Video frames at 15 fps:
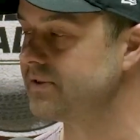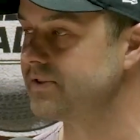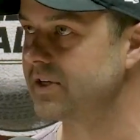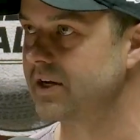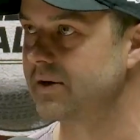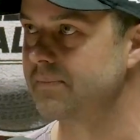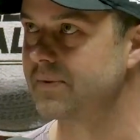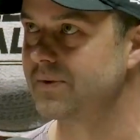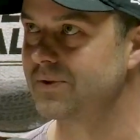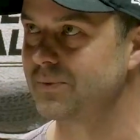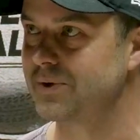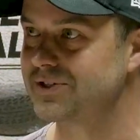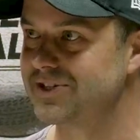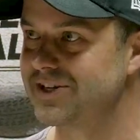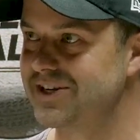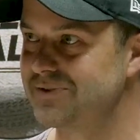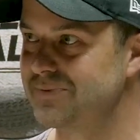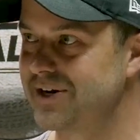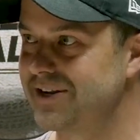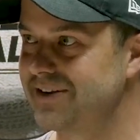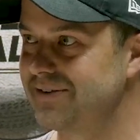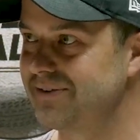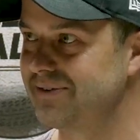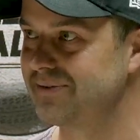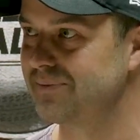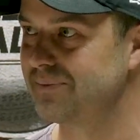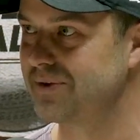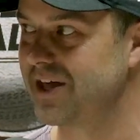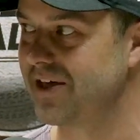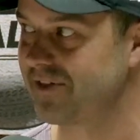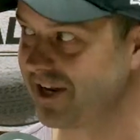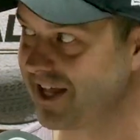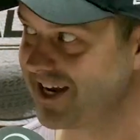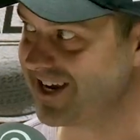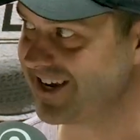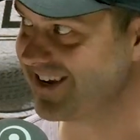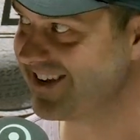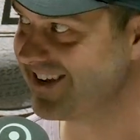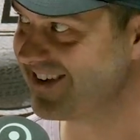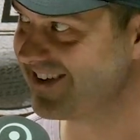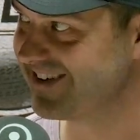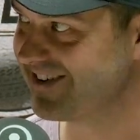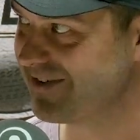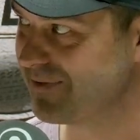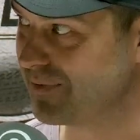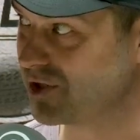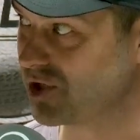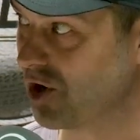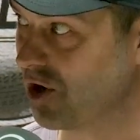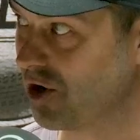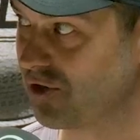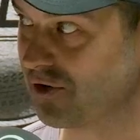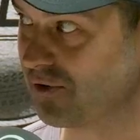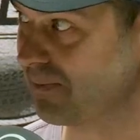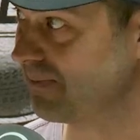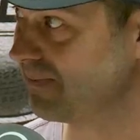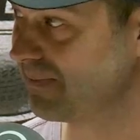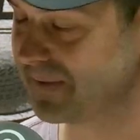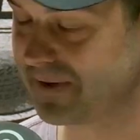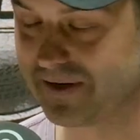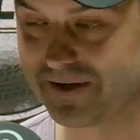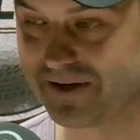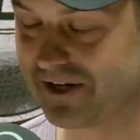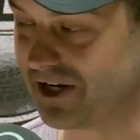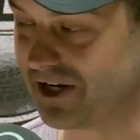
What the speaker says: But the West Indies went in without the leggy, which hurt them